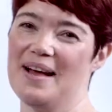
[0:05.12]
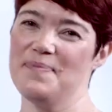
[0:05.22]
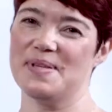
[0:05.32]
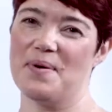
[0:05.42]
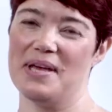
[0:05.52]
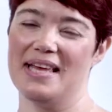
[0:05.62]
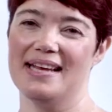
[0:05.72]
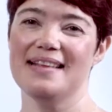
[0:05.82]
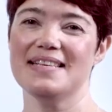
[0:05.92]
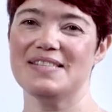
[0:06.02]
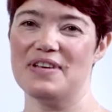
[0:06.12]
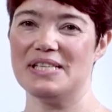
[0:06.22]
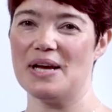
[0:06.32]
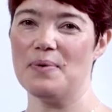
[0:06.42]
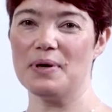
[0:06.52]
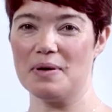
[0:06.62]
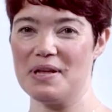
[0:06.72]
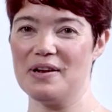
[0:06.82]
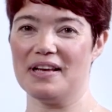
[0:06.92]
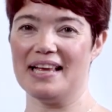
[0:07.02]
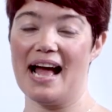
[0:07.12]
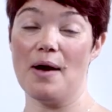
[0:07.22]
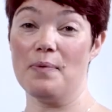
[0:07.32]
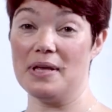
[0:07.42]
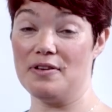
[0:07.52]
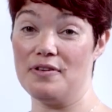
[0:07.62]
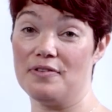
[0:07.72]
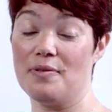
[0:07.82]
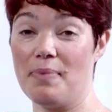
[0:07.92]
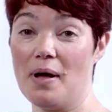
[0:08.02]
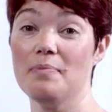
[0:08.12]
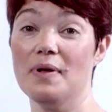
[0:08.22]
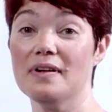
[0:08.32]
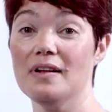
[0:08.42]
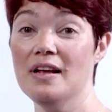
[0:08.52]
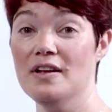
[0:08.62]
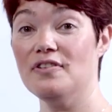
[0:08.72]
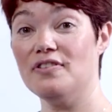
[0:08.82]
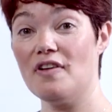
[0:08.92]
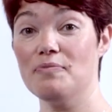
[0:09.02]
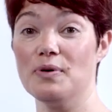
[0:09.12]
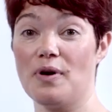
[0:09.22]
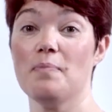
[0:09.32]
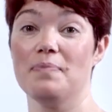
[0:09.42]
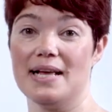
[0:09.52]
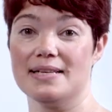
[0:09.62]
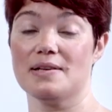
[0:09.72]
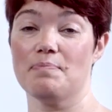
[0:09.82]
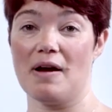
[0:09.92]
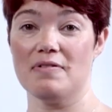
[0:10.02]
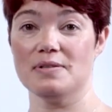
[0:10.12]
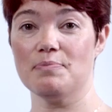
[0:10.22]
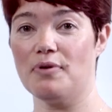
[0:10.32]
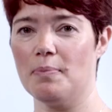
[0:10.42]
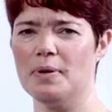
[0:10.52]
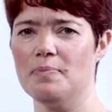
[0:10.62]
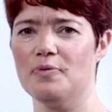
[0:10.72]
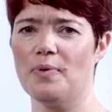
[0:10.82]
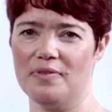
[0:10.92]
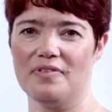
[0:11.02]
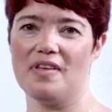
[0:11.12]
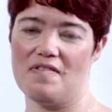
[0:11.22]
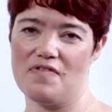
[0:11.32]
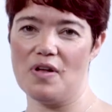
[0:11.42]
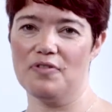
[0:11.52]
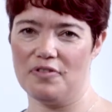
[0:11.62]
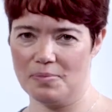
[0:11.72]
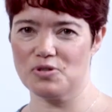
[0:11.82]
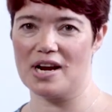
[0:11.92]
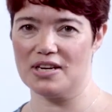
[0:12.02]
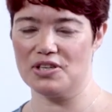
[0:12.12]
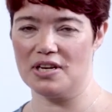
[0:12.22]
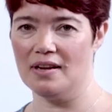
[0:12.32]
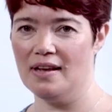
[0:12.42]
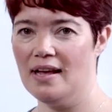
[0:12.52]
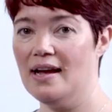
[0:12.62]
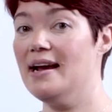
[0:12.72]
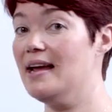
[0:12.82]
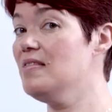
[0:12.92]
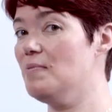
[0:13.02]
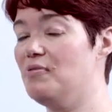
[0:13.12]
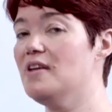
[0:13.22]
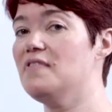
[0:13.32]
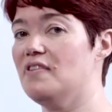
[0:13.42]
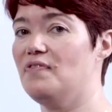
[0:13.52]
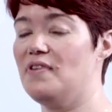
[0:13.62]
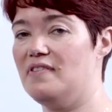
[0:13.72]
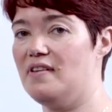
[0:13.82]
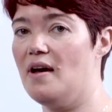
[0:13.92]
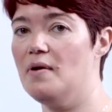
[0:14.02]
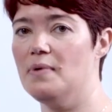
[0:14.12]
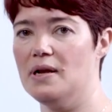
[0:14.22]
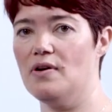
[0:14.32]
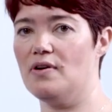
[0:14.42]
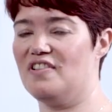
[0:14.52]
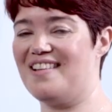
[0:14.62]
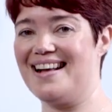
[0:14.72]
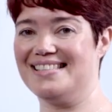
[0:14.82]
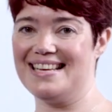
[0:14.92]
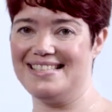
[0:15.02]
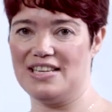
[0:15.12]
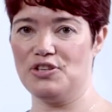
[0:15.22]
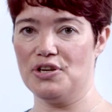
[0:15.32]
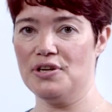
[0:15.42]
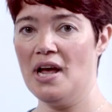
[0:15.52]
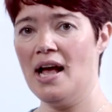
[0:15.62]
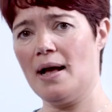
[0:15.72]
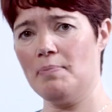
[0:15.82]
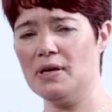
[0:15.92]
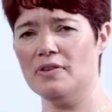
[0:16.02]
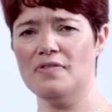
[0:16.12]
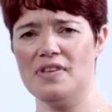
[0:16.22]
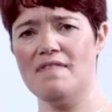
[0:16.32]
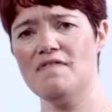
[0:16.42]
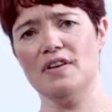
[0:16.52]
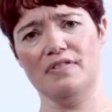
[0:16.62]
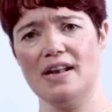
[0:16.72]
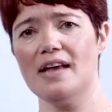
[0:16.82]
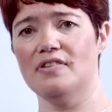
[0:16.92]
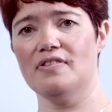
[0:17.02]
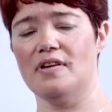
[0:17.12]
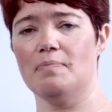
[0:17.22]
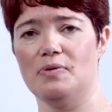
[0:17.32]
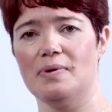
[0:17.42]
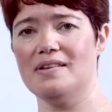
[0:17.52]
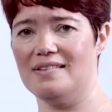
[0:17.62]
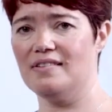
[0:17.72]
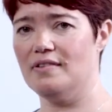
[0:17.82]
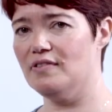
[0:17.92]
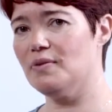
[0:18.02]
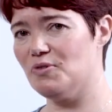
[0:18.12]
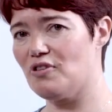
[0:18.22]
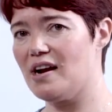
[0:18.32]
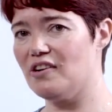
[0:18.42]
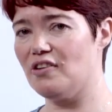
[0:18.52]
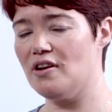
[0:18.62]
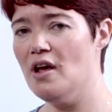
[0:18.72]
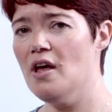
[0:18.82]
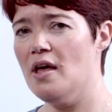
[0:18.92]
I'm Zoe, and in this video we're going to be looking how we can use the bar model to solve more complex comparison problems, ones that involve subtraction. In the previous video we looked at addition, and because of the inverse relationship between addition and subtraction,